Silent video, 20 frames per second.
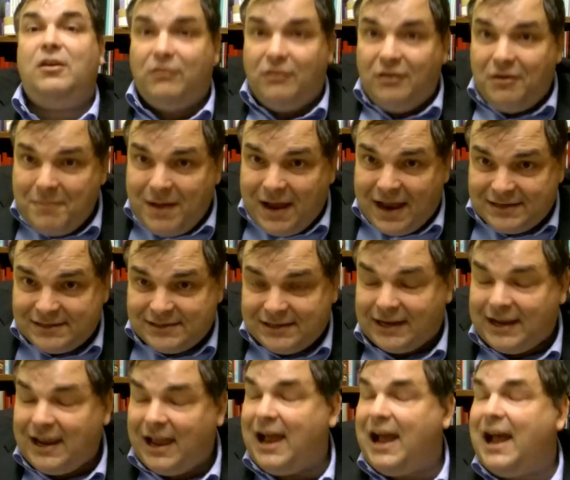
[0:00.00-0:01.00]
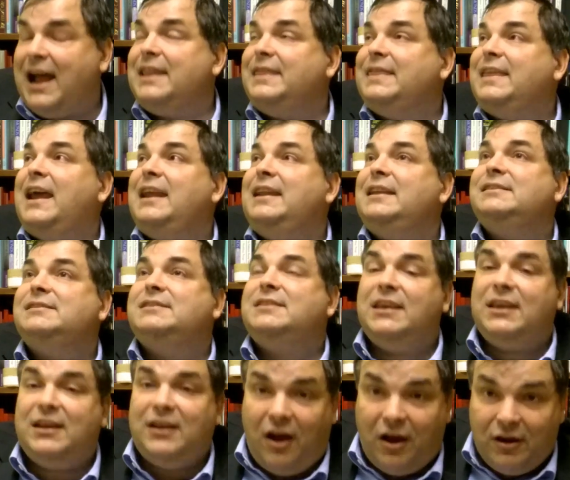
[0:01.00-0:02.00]
or a mastercard that is
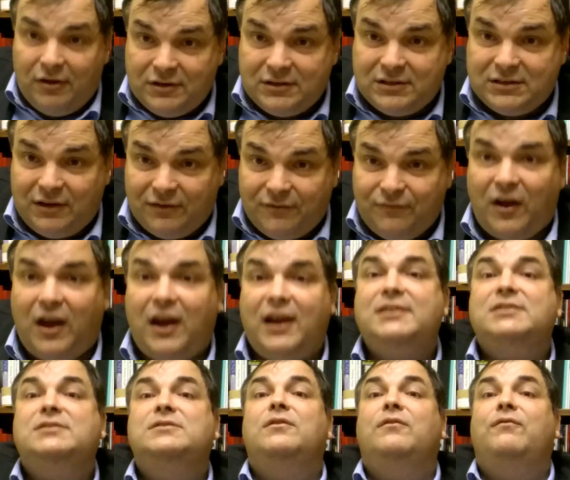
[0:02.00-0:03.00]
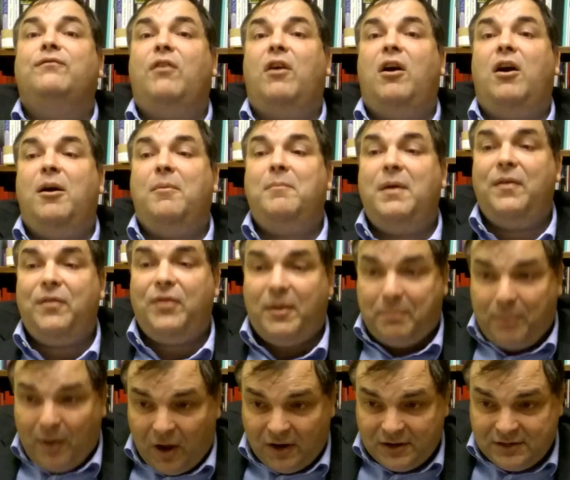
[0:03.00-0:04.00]
the honest advice from the
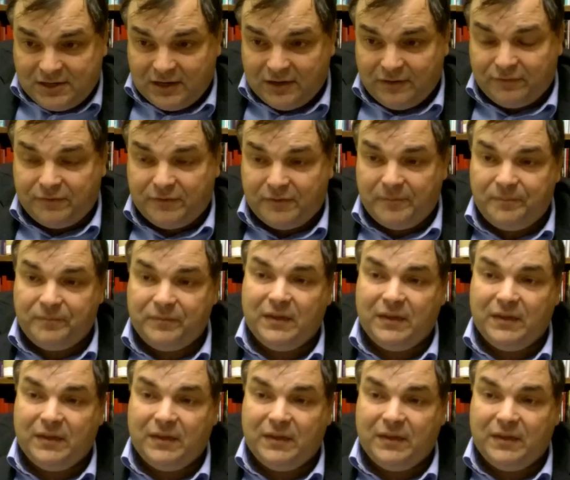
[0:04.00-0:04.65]
pontiff